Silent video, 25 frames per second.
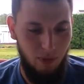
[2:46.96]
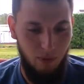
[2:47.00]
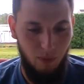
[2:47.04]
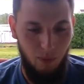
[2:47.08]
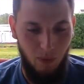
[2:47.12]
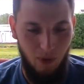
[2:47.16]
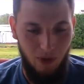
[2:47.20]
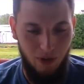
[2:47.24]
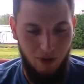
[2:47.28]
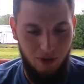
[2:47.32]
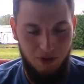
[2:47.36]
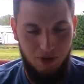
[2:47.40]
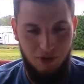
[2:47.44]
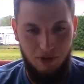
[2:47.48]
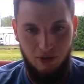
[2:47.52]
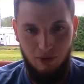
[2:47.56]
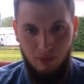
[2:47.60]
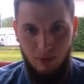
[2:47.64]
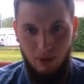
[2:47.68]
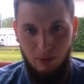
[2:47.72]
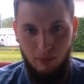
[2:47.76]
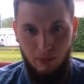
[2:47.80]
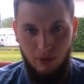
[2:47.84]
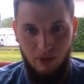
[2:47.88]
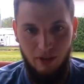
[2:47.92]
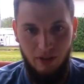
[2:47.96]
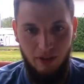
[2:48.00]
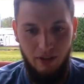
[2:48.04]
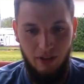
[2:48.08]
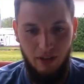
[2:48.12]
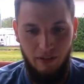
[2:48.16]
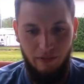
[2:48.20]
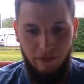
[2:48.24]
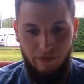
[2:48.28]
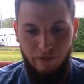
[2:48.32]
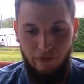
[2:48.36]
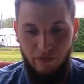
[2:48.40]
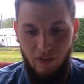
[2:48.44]
words to remember,
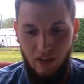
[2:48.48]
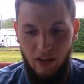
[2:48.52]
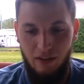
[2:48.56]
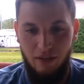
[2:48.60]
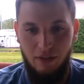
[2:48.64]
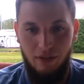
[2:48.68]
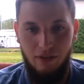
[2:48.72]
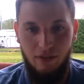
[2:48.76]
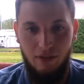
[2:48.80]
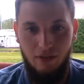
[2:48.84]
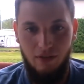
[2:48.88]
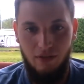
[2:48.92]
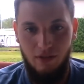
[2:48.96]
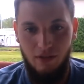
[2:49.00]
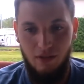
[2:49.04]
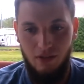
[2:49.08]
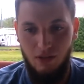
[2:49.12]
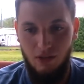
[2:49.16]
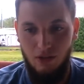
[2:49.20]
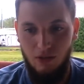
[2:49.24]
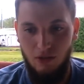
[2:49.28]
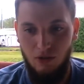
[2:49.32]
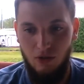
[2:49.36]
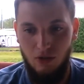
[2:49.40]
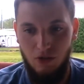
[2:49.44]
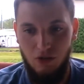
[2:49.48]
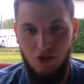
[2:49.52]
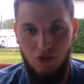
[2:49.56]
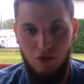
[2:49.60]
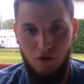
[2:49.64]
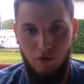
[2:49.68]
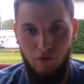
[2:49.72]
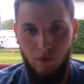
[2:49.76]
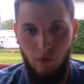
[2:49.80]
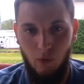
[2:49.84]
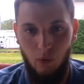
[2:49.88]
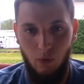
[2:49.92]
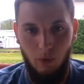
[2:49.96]
faith looks
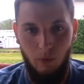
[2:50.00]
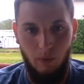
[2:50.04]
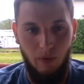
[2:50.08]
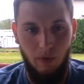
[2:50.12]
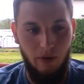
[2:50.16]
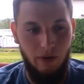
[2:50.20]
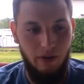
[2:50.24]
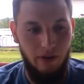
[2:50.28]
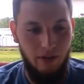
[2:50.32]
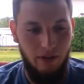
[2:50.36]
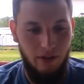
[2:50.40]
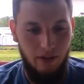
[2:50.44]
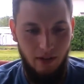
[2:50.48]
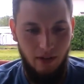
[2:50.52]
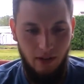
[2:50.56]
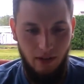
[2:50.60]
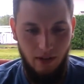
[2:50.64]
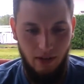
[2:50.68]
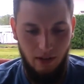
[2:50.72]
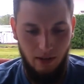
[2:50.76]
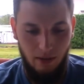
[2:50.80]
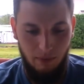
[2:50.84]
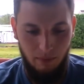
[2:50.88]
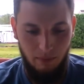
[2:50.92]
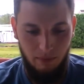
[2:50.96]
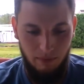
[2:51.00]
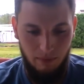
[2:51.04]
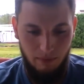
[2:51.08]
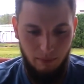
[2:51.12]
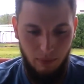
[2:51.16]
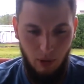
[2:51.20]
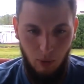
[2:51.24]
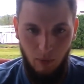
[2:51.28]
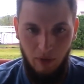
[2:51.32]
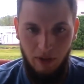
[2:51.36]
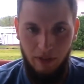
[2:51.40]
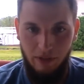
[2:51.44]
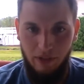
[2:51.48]
forward,
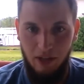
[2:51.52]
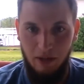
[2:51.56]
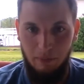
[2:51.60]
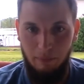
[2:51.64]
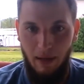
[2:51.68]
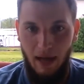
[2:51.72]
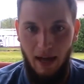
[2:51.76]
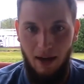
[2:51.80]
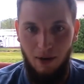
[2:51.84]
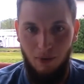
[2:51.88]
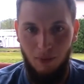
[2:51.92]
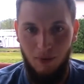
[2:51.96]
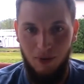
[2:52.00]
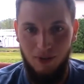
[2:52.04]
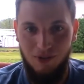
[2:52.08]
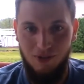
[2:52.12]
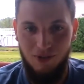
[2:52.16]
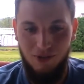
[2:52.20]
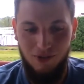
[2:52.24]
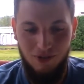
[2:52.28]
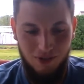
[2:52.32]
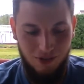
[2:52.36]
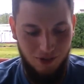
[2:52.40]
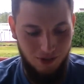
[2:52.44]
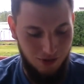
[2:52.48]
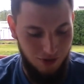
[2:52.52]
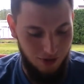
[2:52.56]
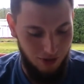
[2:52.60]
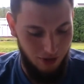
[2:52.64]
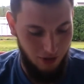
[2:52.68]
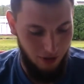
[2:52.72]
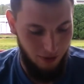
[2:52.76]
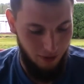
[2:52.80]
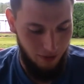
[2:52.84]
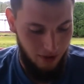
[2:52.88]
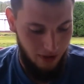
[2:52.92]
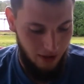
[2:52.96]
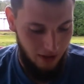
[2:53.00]
but we think backwards.
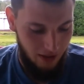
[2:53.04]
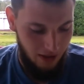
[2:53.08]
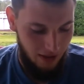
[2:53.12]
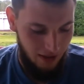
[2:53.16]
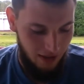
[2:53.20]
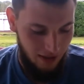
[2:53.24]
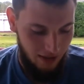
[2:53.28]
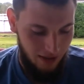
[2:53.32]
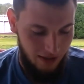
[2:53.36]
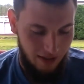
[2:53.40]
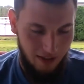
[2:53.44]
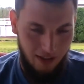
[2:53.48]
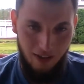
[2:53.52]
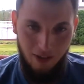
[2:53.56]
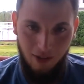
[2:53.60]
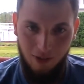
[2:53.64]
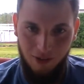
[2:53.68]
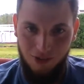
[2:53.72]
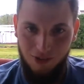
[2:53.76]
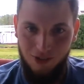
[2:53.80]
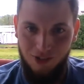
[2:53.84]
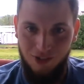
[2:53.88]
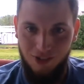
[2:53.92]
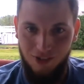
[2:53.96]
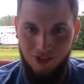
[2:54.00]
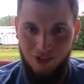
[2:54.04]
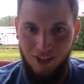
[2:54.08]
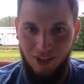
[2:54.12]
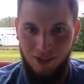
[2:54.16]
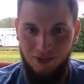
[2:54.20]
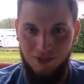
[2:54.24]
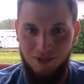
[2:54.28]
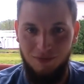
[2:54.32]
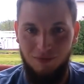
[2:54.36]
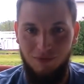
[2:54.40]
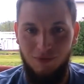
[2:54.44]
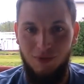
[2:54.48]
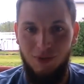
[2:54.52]
So now this sounds
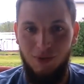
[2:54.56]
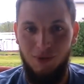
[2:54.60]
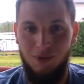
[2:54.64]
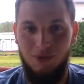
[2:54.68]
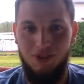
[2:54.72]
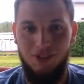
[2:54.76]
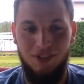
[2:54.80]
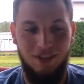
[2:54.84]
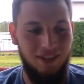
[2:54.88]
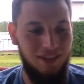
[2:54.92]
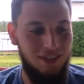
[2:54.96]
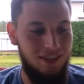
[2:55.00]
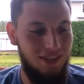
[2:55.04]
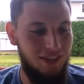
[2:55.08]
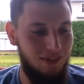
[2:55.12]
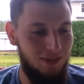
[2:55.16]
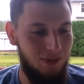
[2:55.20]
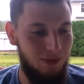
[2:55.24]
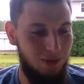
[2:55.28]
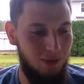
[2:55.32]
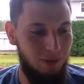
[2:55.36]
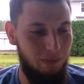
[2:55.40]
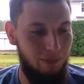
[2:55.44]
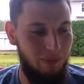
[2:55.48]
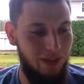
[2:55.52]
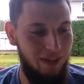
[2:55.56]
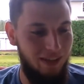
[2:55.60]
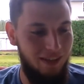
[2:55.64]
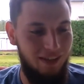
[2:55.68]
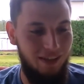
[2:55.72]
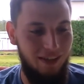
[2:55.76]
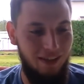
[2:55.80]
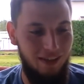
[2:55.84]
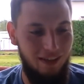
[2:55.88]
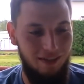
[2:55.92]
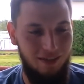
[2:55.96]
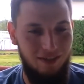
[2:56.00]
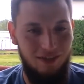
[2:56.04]
confusing a little bit,
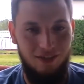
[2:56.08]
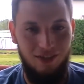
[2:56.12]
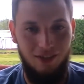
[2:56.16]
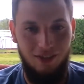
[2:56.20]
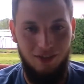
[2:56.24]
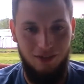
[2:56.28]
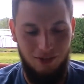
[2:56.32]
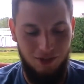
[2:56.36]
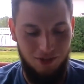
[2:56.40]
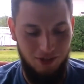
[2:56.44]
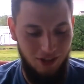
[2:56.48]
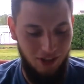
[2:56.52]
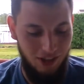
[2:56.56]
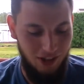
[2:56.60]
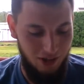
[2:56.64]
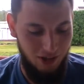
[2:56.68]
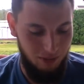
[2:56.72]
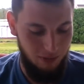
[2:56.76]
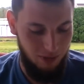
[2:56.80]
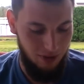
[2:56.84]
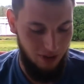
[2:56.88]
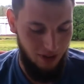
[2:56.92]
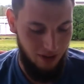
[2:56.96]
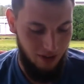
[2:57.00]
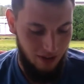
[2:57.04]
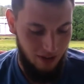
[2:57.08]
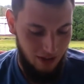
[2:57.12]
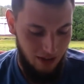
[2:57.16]
and understandably,